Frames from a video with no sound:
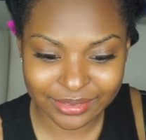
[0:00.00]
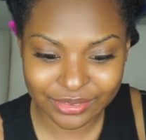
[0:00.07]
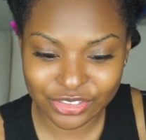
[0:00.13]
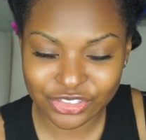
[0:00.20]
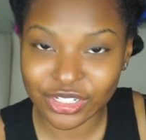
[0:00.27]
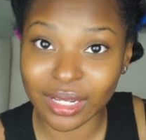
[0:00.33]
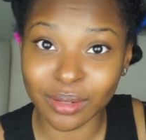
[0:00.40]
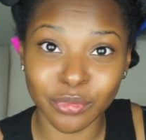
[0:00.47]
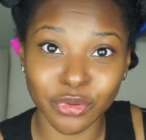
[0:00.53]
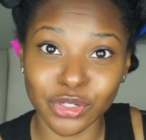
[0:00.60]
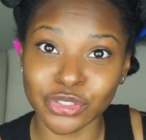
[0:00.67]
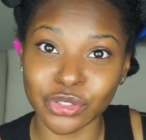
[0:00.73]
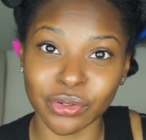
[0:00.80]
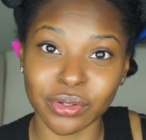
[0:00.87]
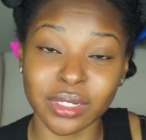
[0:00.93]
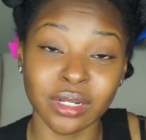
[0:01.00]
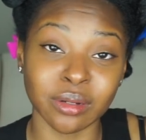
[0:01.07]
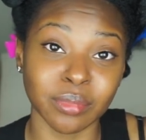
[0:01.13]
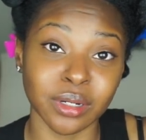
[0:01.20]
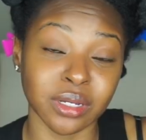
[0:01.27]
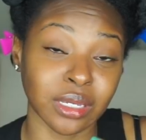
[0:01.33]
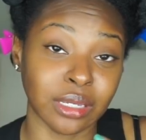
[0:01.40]
Shea Moisture on here,
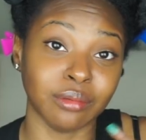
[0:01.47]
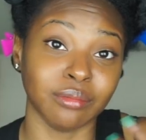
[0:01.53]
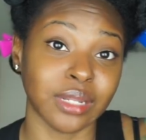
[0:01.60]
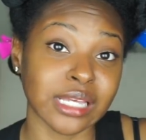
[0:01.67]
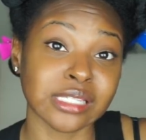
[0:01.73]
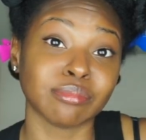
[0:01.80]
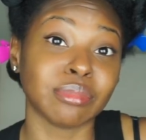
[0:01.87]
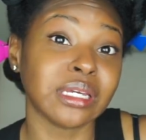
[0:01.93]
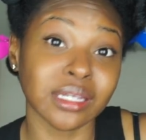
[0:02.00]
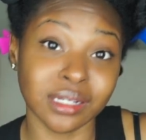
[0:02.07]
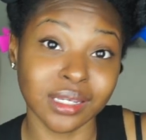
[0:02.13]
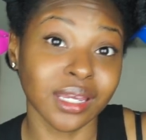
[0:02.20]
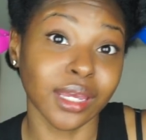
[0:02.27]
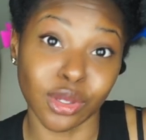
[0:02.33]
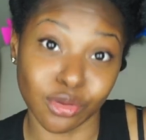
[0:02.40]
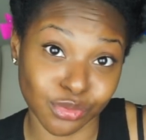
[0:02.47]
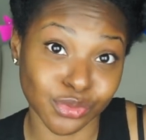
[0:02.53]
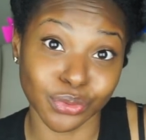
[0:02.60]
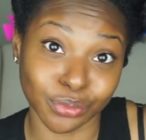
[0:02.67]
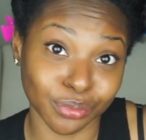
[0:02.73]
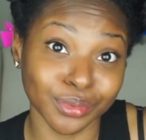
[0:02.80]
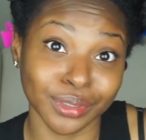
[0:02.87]
but that's being
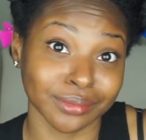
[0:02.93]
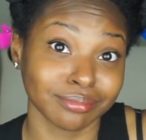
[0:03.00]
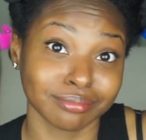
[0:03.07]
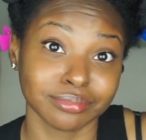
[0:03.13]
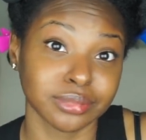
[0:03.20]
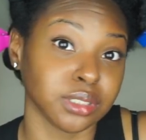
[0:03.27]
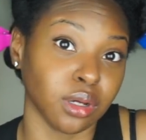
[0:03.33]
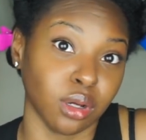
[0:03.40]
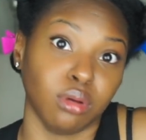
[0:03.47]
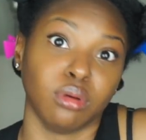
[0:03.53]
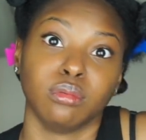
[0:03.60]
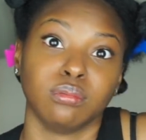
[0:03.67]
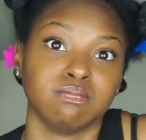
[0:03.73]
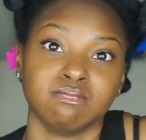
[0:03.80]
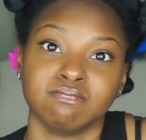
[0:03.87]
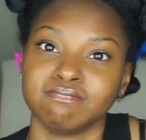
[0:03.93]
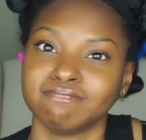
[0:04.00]
canceled, so.